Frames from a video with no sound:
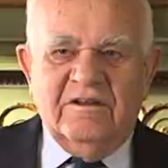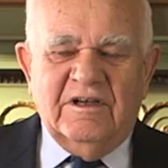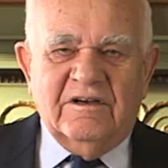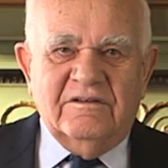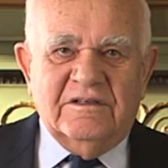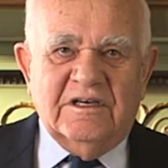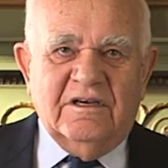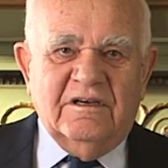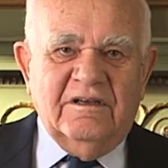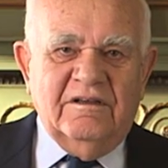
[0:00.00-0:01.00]

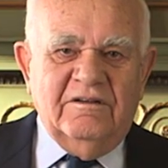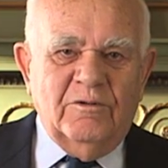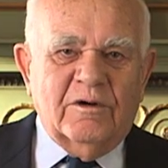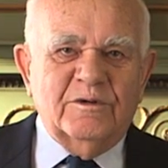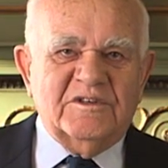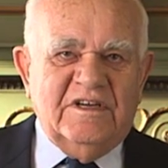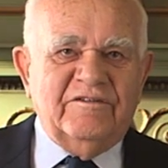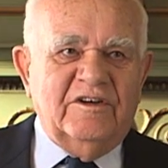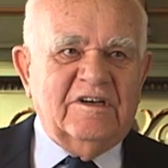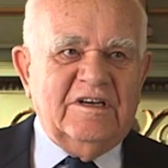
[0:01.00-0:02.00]
that rock was
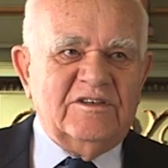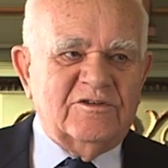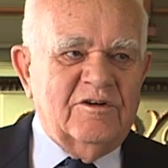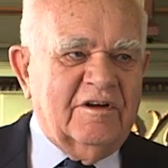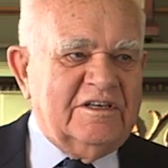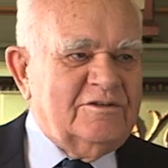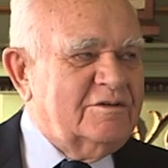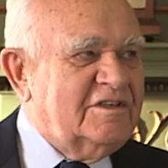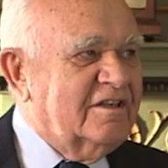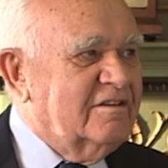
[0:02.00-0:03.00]
infinitely strong, as you
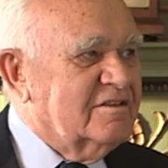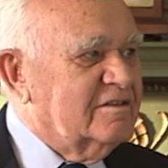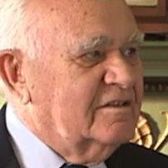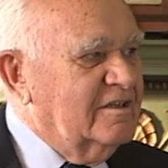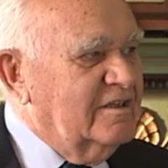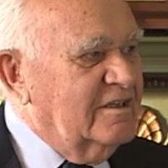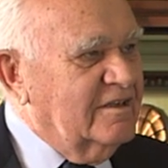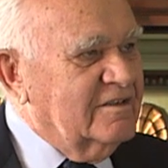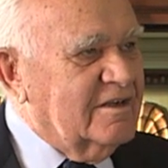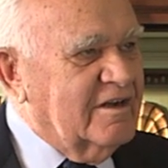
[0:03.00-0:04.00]
see in this
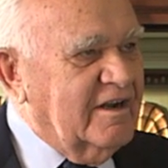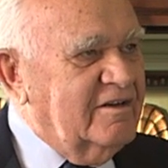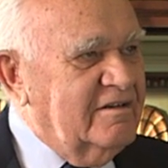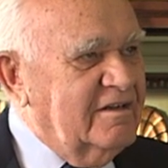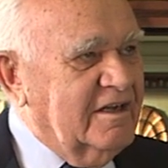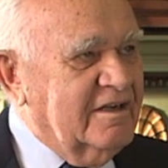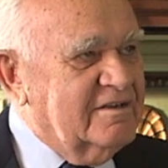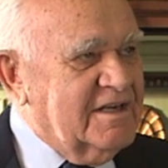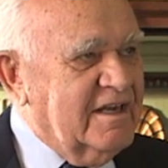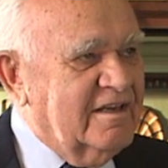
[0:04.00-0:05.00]
slide
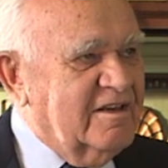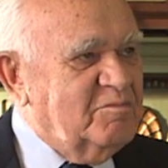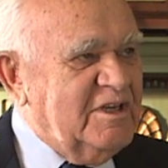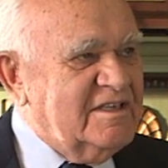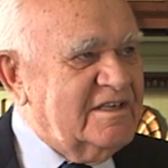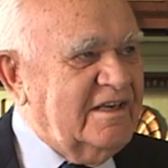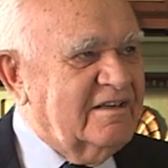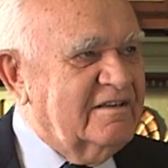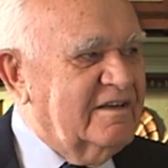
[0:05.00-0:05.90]
taken in BC in the